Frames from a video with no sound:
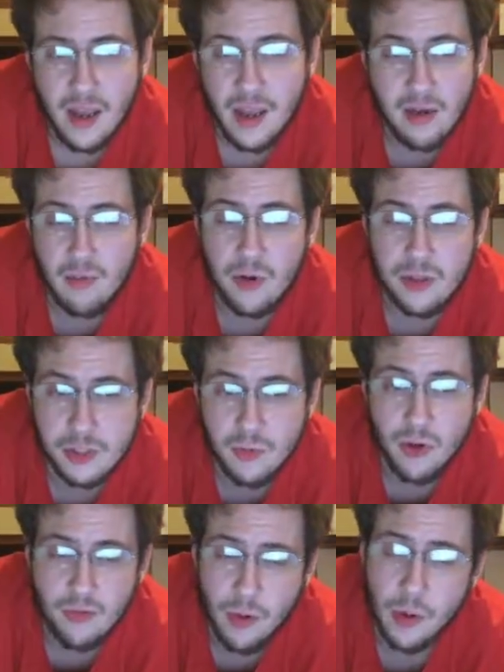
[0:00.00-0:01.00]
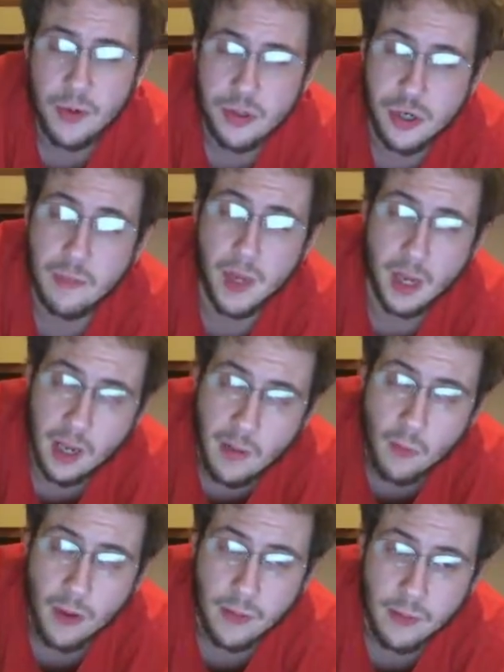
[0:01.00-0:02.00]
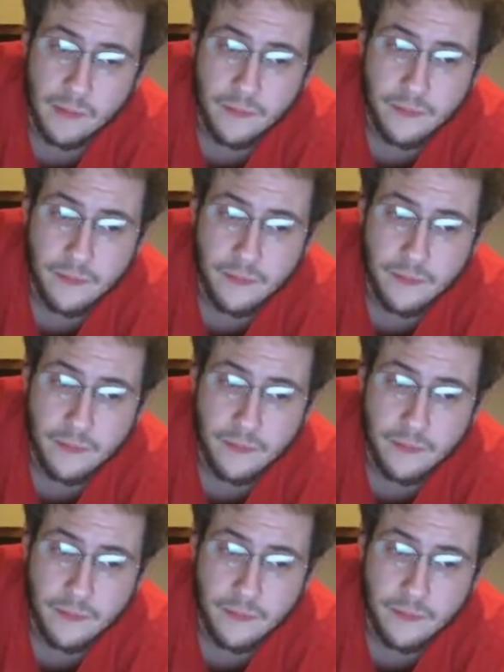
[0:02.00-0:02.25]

it wasn't refurbished to begin with.